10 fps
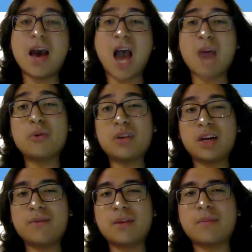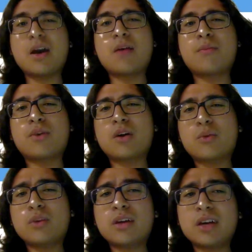I will give them, but I
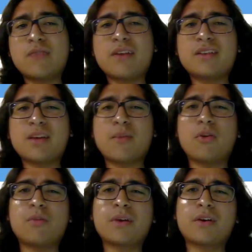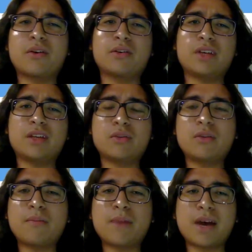wouldn't give them all because it could
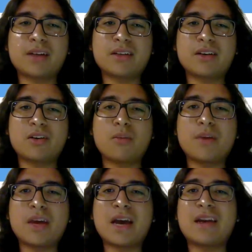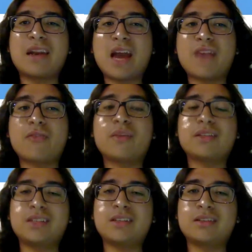impact the economy and life of the
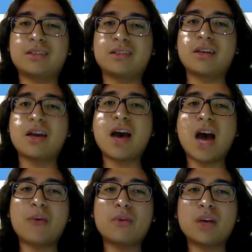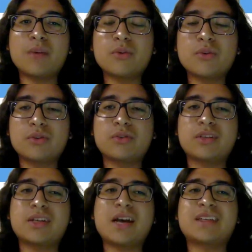citizens. I will give the
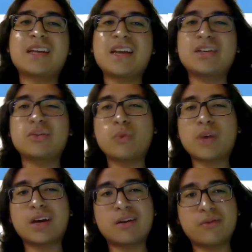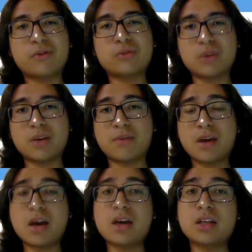resources as a nation we can afford to give.
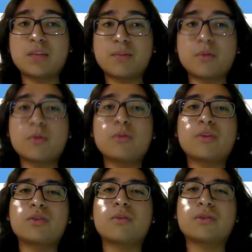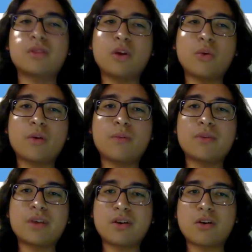The problem will be solved slower, but
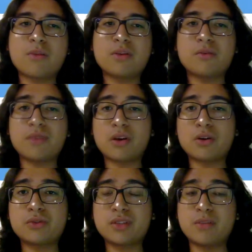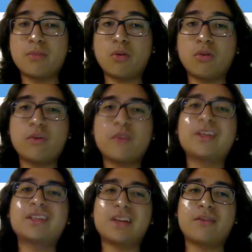the economies of the countries involved will be
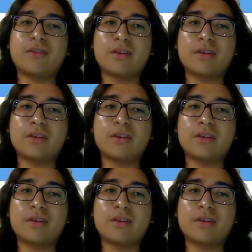safe.